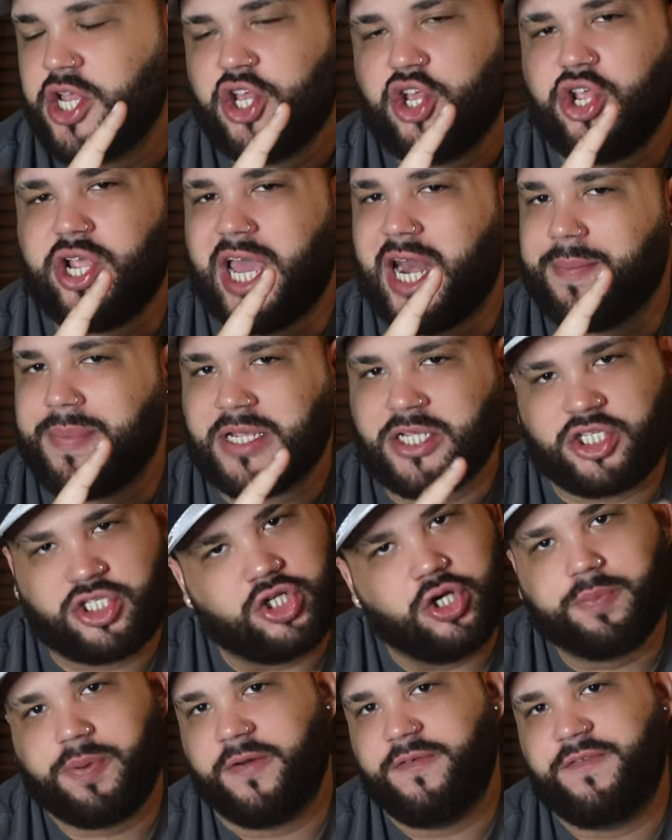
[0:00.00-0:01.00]
you got to be
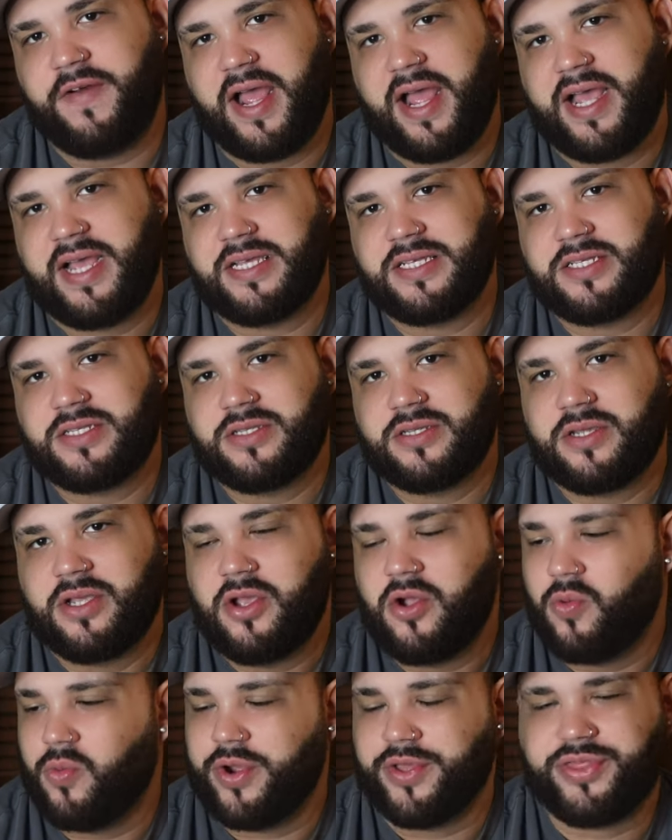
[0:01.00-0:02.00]
super fast
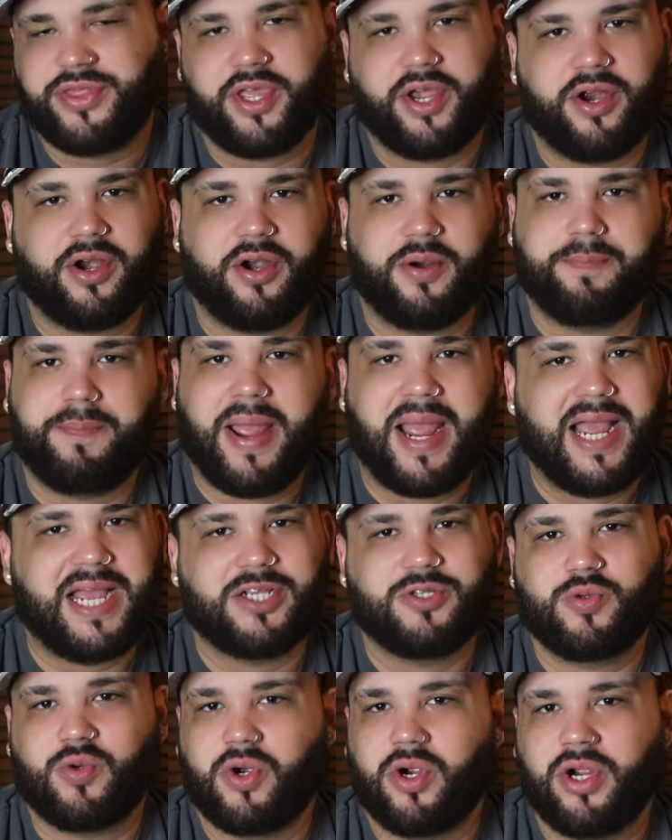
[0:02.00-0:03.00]
with their
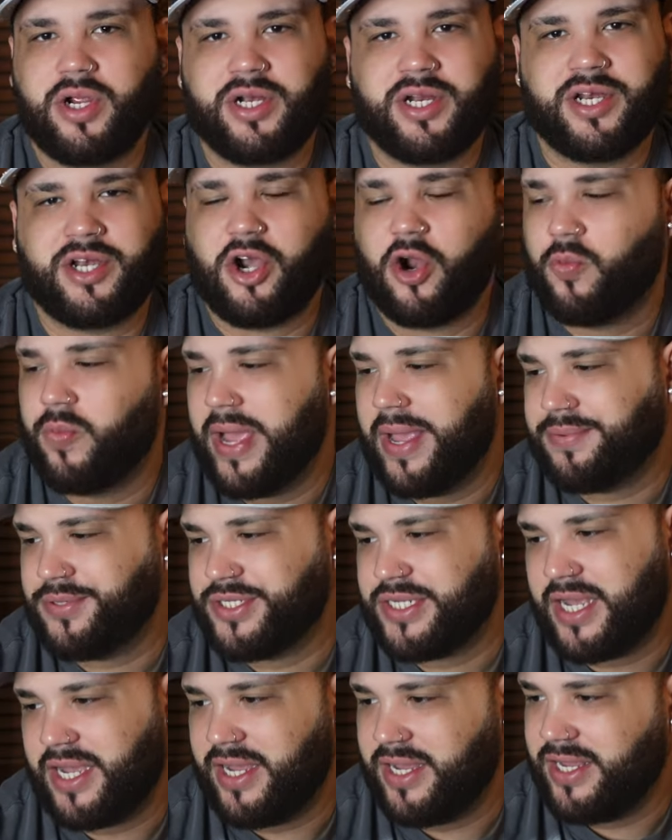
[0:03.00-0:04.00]
password and their
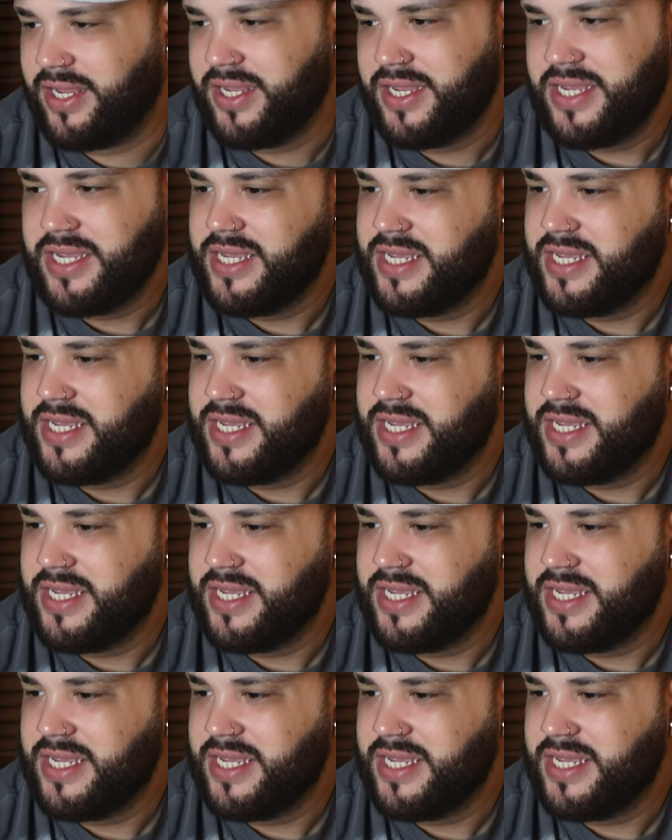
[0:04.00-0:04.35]
website.